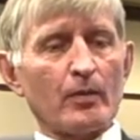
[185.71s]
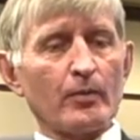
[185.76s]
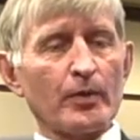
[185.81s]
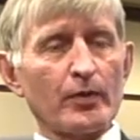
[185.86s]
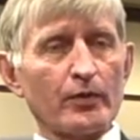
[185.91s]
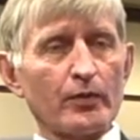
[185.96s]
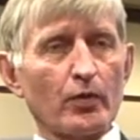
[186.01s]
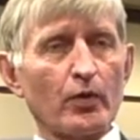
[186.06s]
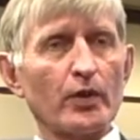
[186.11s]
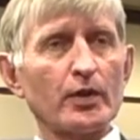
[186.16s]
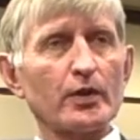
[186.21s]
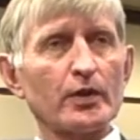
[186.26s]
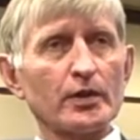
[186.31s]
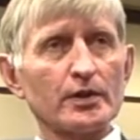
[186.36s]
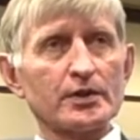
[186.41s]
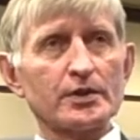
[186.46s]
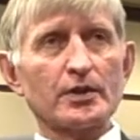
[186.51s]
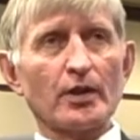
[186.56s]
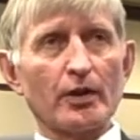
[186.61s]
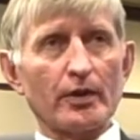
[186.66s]
before you
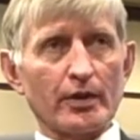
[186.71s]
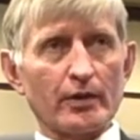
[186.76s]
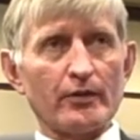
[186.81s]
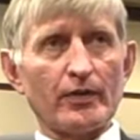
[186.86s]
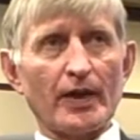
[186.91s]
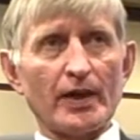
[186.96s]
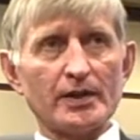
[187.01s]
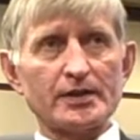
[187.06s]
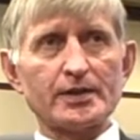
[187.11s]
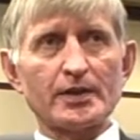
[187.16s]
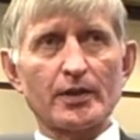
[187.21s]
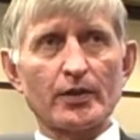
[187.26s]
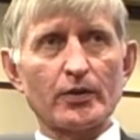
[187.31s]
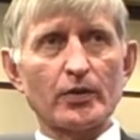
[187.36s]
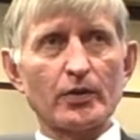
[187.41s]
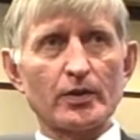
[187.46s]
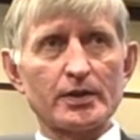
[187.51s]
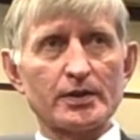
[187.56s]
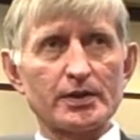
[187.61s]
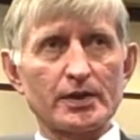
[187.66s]
can start advancing
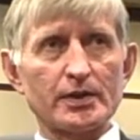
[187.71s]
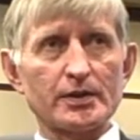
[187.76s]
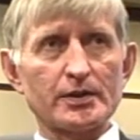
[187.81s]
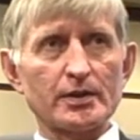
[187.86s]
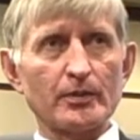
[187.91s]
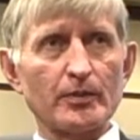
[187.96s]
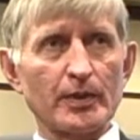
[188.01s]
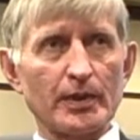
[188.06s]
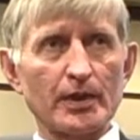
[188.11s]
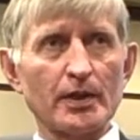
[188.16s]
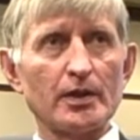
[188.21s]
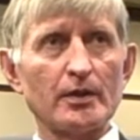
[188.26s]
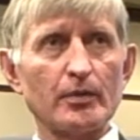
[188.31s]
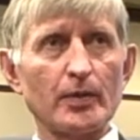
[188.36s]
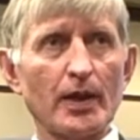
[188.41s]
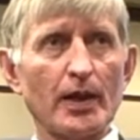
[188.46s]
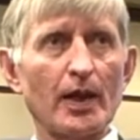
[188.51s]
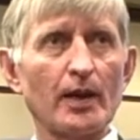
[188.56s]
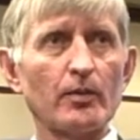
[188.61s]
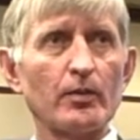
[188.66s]
through the system, you need
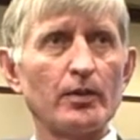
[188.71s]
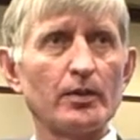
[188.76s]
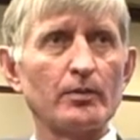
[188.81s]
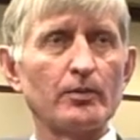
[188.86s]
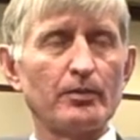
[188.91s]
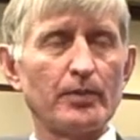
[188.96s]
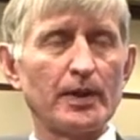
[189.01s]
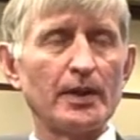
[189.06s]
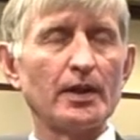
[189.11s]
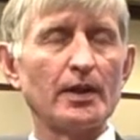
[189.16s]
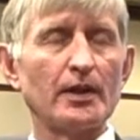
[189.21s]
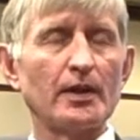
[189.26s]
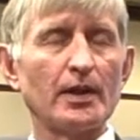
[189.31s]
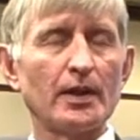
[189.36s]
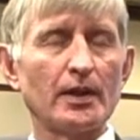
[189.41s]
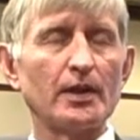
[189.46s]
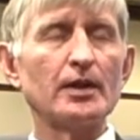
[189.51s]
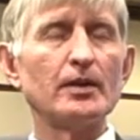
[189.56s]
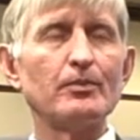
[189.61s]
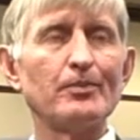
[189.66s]
to be an
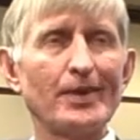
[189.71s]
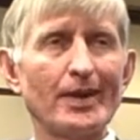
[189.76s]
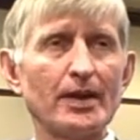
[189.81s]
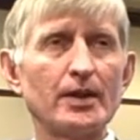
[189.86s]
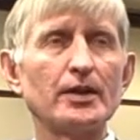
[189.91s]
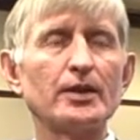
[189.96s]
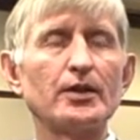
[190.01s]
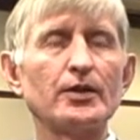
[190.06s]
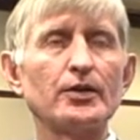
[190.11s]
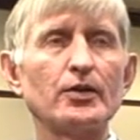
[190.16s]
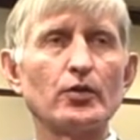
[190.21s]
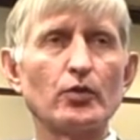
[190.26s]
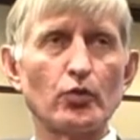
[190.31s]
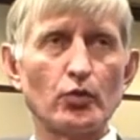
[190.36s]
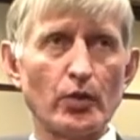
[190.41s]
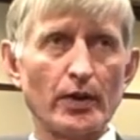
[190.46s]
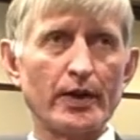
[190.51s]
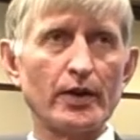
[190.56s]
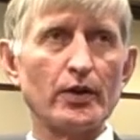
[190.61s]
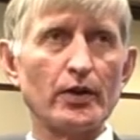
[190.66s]
independent
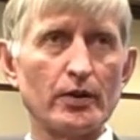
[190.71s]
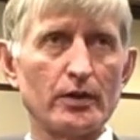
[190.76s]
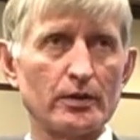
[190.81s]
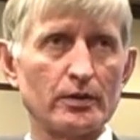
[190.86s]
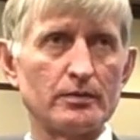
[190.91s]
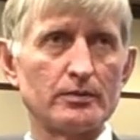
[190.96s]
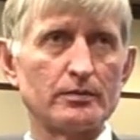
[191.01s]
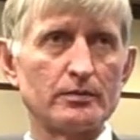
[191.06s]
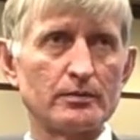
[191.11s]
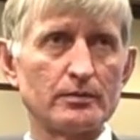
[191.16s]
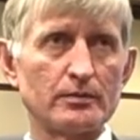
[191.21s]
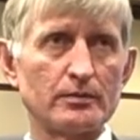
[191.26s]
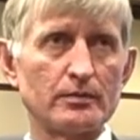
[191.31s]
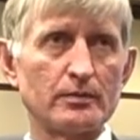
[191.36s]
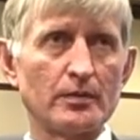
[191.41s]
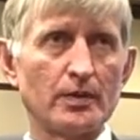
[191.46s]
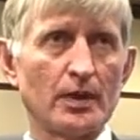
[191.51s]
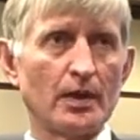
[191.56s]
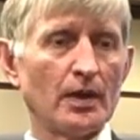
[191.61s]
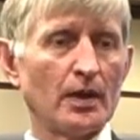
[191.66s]
reader.
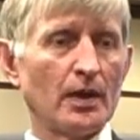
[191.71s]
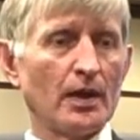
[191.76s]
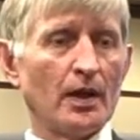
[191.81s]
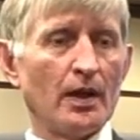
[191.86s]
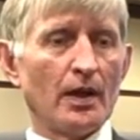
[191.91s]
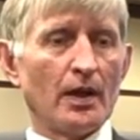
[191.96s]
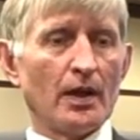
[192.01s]
Mm-hmm.